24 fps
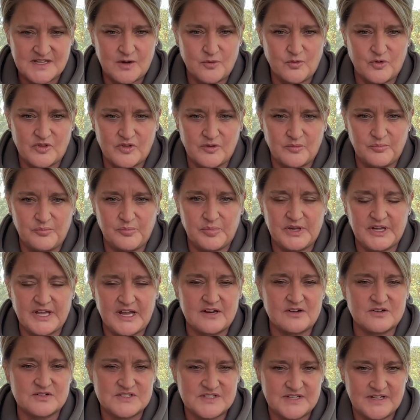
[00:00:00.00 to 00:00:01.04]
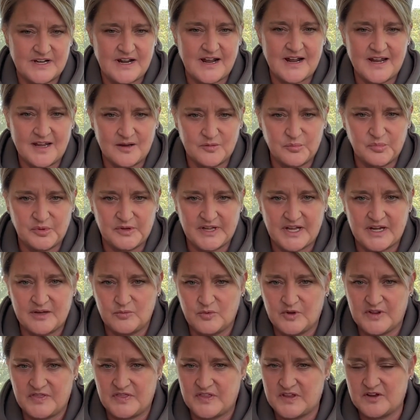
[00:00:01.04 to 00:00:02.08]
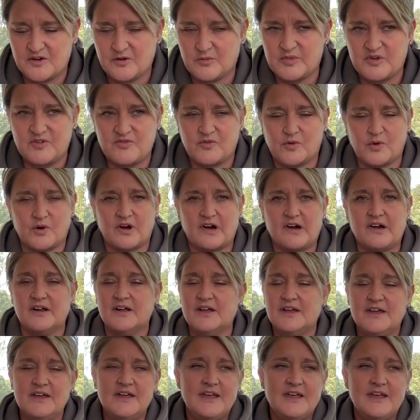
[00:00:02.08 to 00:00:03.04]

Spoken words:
They were the players that I had played with the year before.